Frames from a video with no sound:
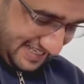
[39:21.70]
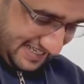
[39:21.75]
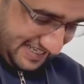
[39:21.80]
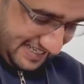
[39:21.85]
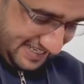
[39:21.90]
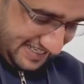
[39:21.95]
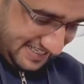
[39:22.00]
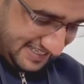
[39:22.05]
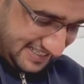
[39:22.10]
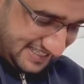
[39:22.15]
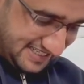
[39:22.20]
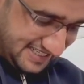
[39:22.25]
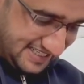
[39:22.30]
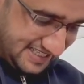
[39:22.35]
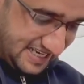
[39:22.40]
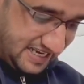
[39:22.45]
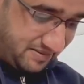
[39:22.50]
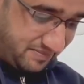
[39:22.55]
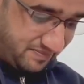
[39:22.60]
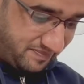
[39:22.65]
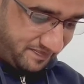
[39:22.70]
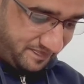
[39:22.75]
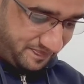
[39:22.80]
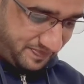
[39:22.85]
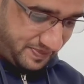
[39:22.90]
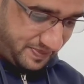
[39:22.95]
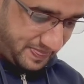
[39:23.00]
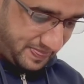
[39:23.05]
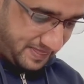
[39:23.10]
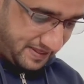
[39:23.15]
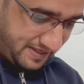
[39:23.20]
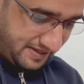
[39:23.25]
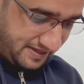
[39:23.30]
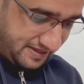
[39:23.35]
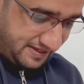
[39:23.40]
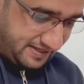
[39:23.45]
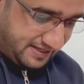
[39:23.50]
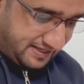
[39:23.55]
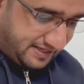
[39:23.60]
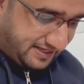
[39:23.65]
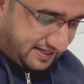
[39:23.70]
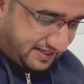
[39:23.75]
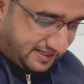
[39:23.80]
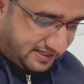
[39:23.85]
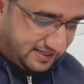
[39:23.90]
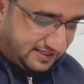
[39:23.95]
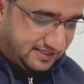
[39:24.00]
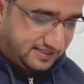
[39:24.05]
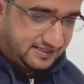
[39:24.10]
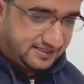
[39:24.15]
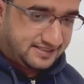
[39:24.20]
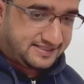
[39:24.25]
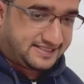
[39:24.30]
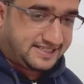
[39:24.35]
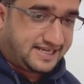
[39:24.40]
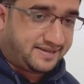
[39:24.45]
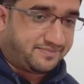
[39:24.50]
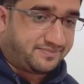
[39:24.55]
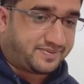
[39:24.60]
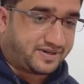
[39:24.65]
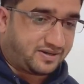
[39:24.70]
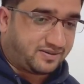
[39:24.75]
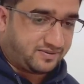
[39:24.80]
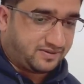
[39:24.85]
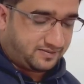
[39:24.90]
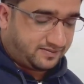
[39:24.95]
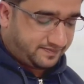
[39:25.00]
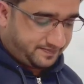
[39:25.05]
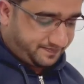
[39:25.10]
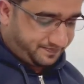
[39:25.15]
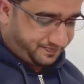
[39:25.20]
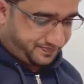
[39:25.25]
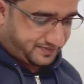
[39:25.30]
it is the same problem,